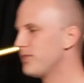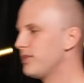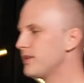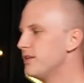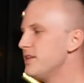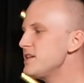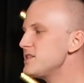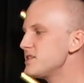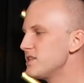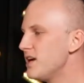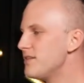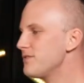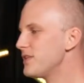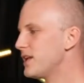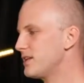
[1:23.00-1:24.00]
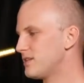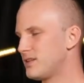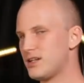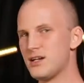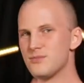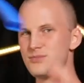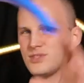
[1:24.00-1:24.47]
this stuff that
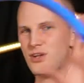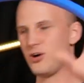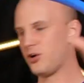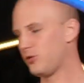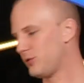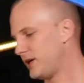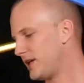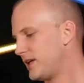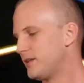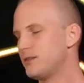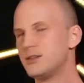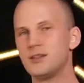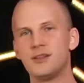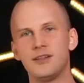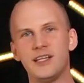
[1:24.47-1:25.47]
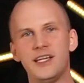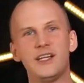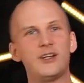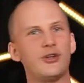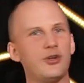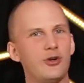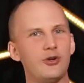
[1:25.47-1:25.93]
comes already in a
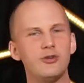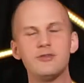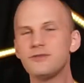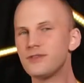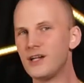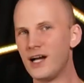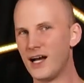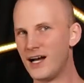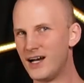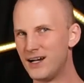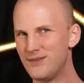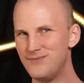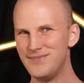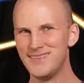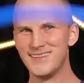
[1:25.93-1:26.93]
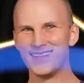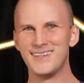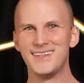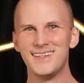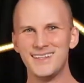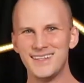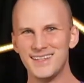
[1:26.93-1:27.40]
curve, um,
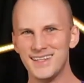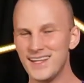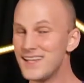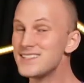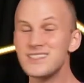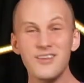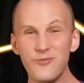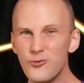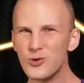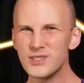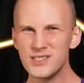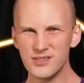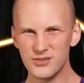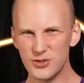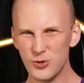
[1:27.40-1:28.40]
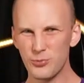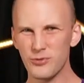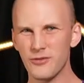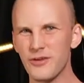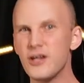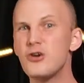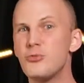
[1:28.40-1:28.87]
that stuff wasn't super
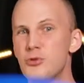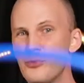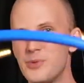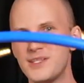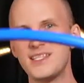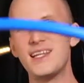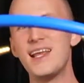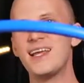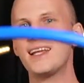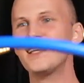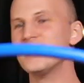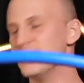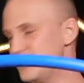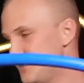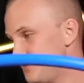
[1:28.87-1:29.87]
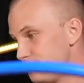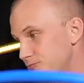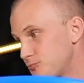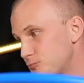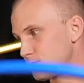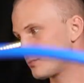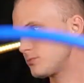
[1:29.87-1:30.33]
available, but today it is
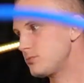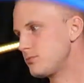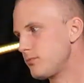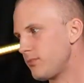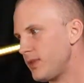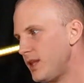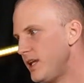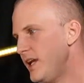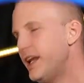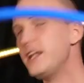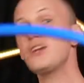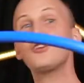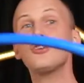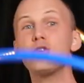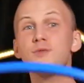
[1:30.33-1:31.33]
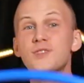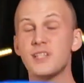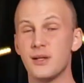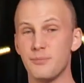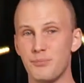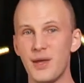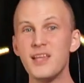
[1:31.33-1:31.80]
and it curves and
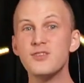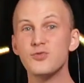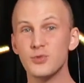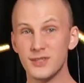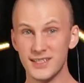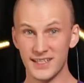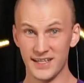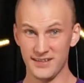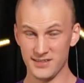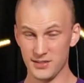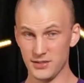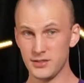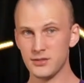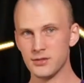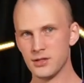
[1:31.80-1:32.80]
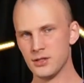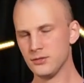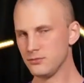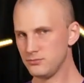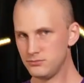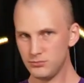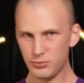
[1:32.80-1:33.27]
it bends really easily,
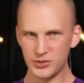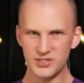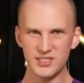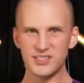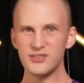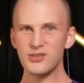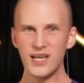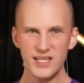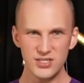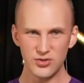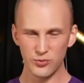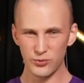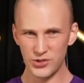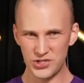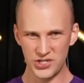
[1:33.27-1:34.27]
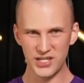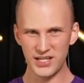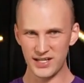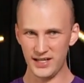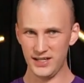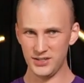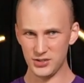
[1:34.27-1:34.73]
but still has the
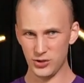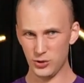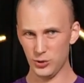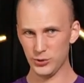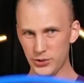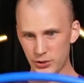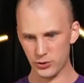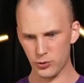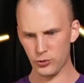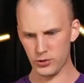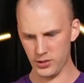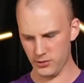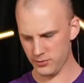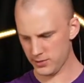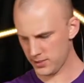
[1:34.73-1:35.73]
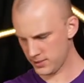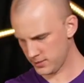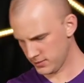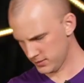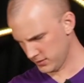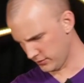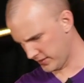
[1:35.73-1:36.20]
rigidity to hold the core.
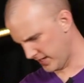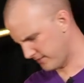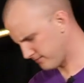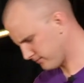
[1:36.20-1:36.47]
Okay,